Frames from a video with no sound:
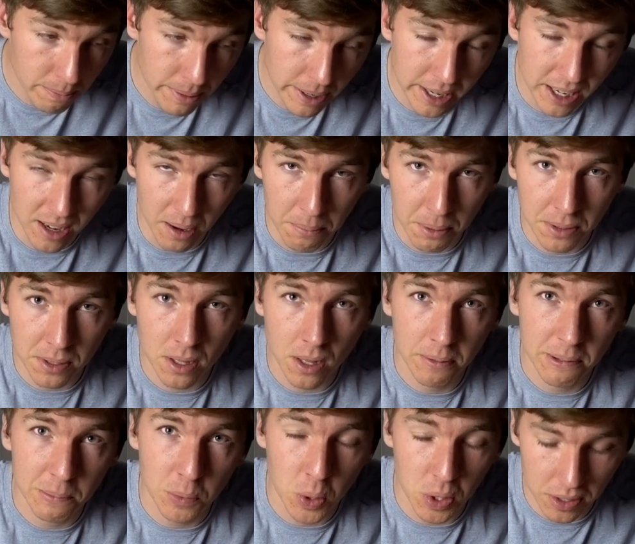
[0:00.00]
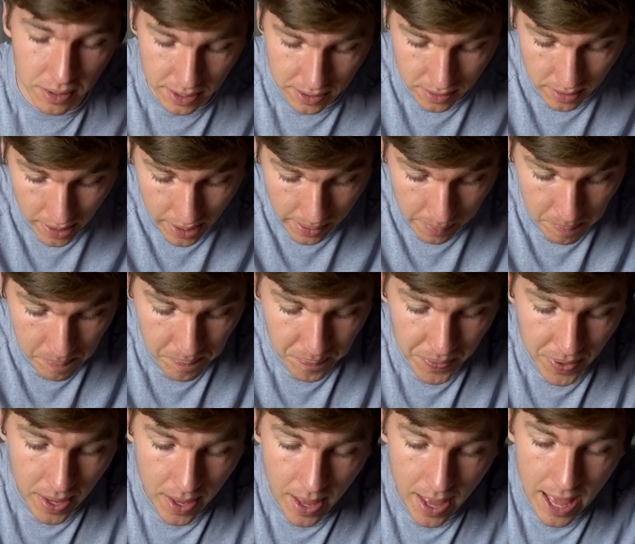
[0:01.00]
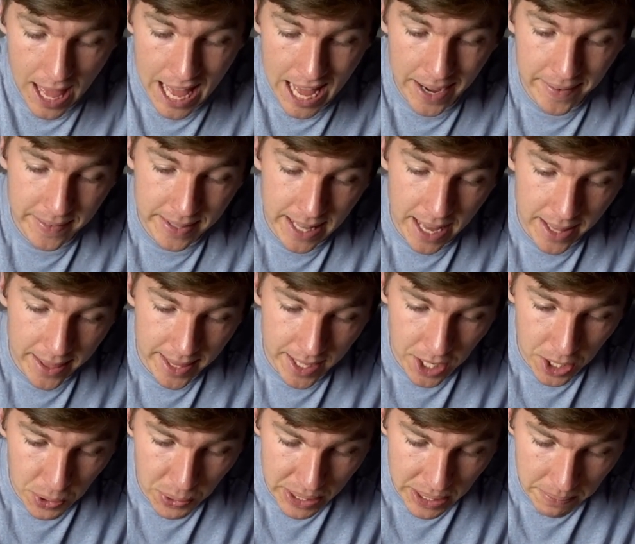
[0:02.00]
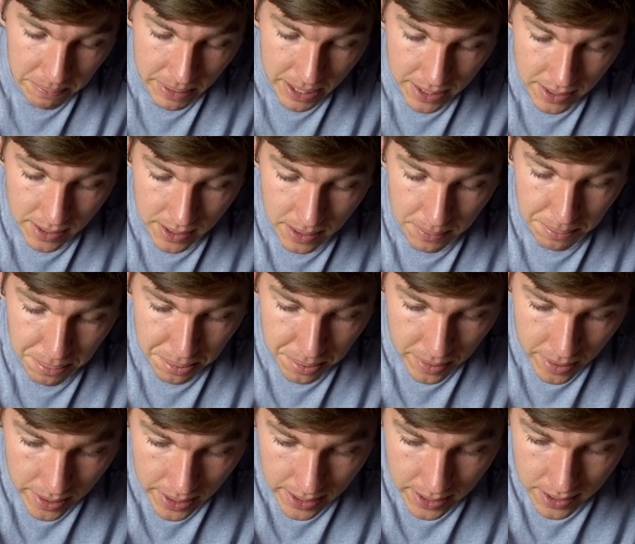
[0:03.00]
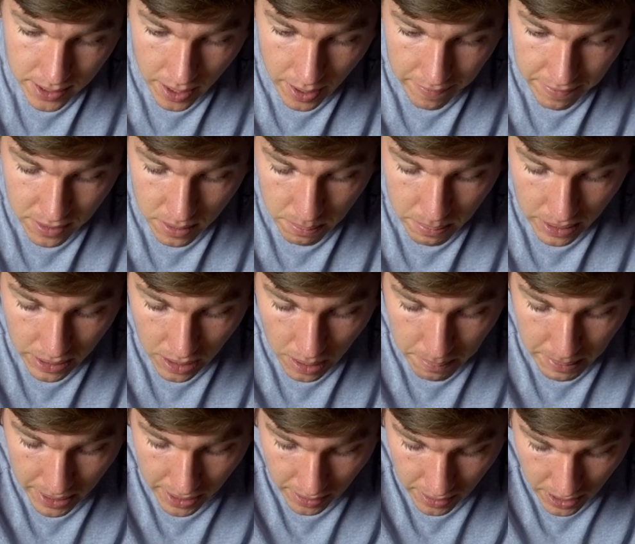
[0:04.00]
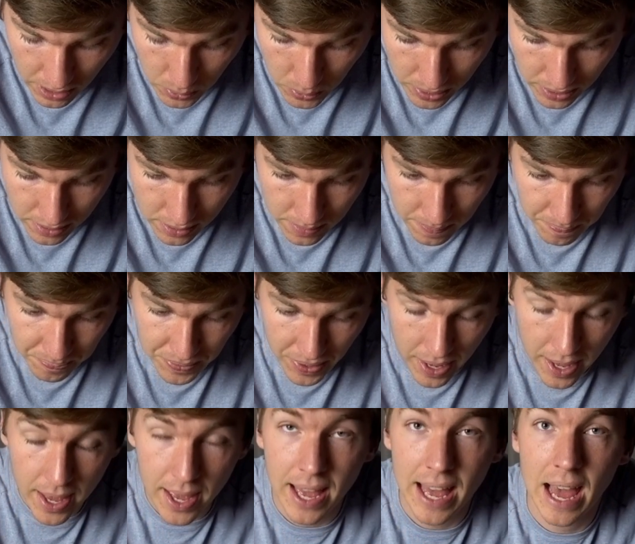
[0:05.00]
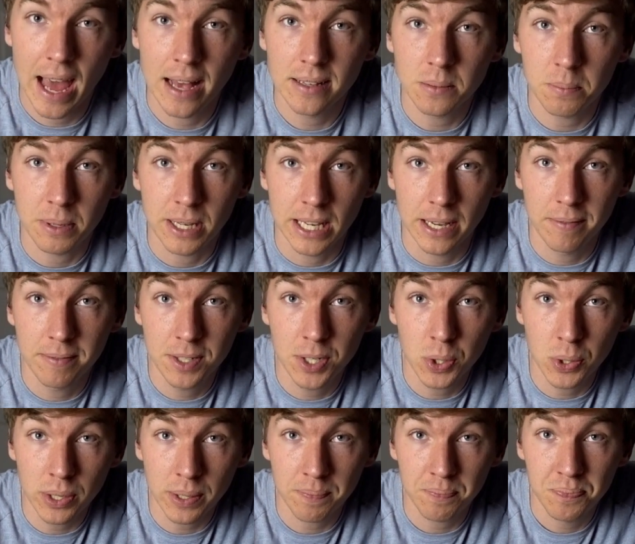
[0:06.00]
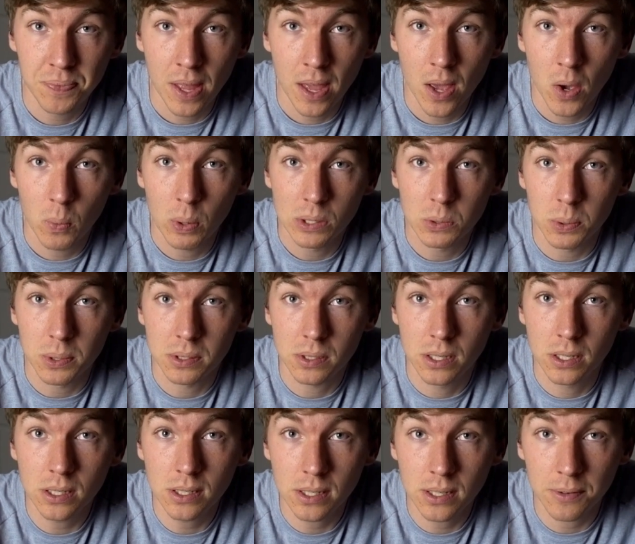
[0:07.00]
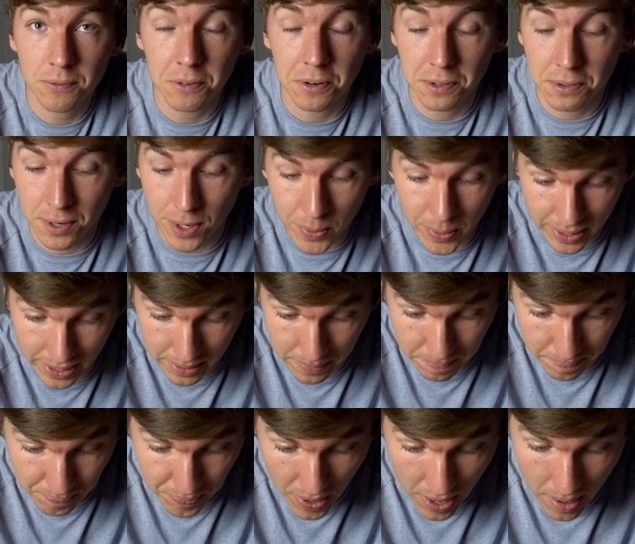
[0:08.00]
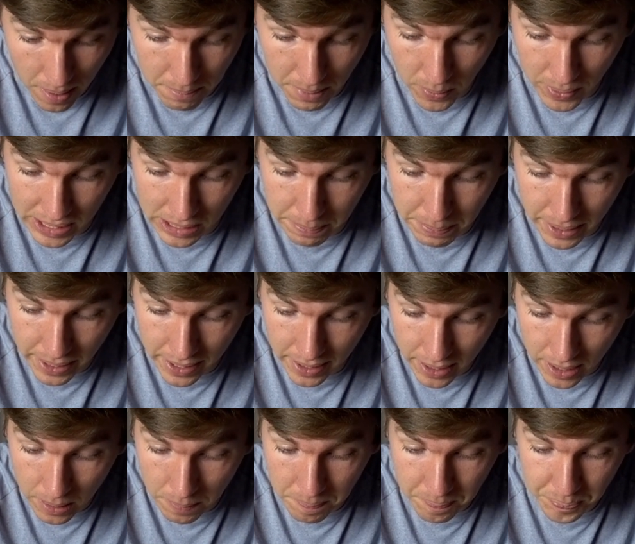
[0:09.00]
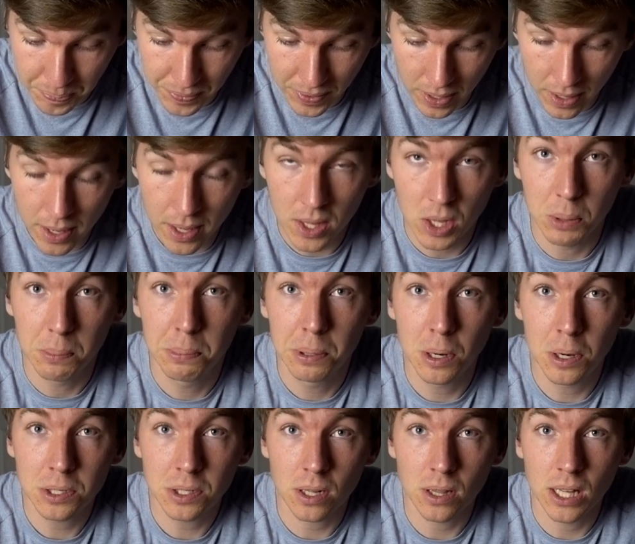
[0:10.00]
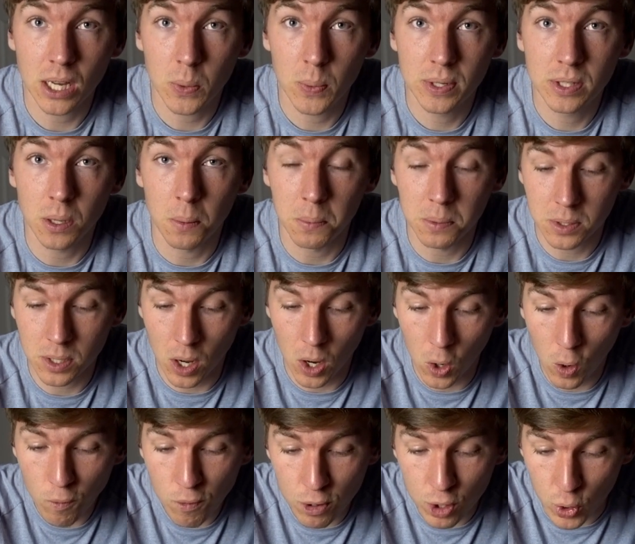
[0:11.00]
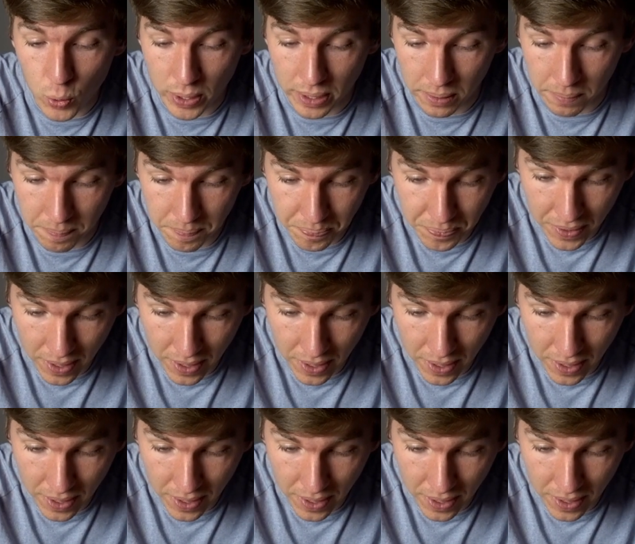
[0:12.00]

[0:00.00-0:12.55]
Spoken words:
pickup, there's a little bit more to dislike. Having that thinner rim makes it pretty tough to pick up any liquids. Has some give to it, which was good for throwing it, but when you pick it up, you push the liquids almost over the rim,